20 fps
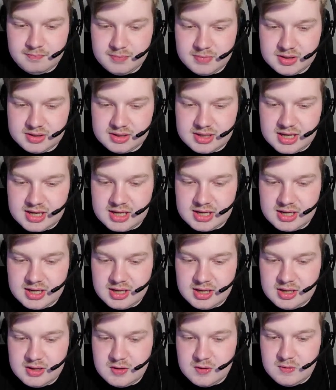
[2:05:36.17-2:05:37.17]
The
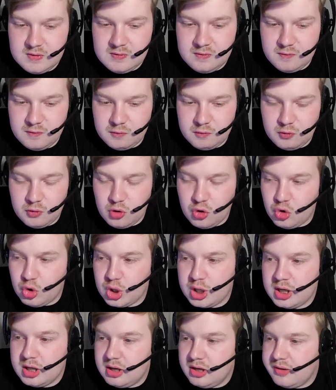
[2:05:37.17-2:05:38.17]

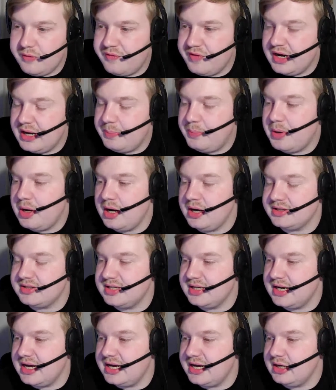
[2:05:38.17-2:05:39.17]
roar of Villa Park
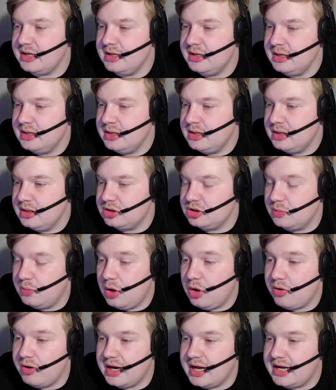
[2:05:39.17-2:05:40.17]

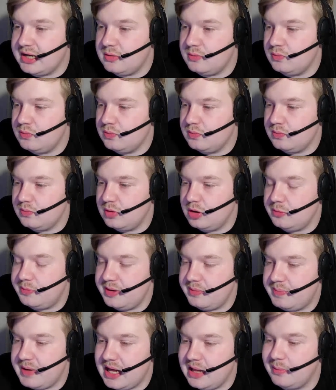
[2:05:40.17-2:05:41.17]
tomorrow night, will be
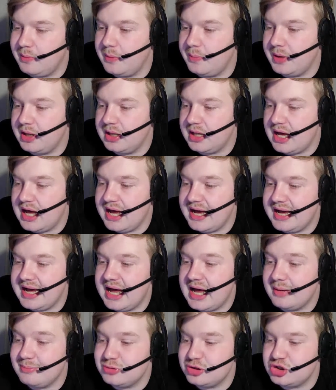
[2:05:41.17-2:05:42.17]
palpable, I
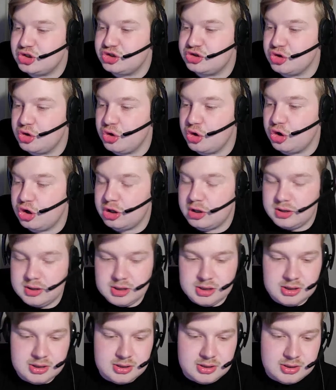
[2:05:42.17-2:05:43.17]
am sure.
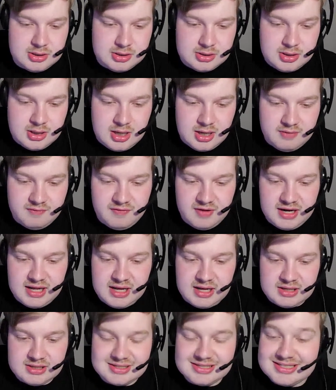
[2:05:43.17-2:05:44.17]
And Villa
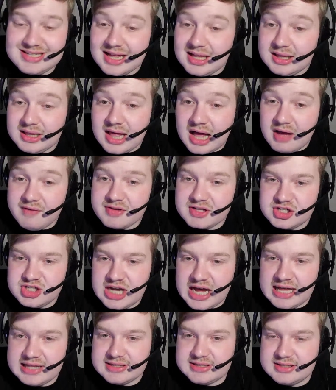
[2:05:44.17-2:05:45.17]
still have a
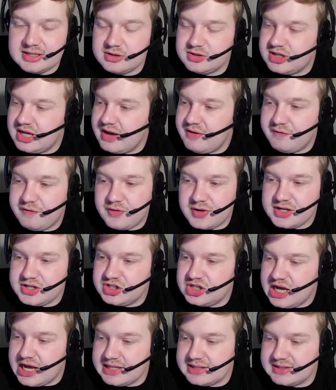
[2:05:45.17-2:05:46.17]
chance. There's every
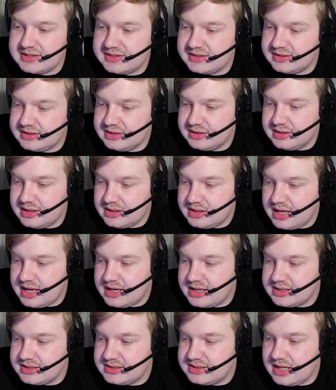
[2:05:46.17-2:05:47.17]
chance that they
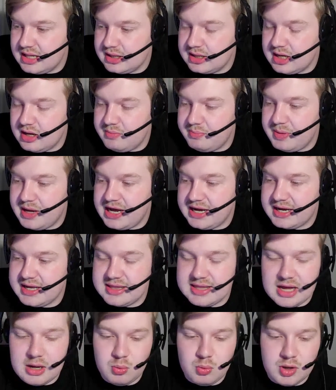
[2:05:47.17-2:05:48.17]
can still come back in
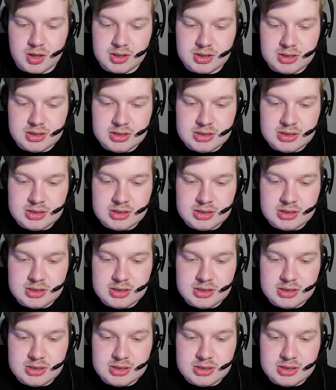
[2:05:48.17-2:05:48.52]
that one.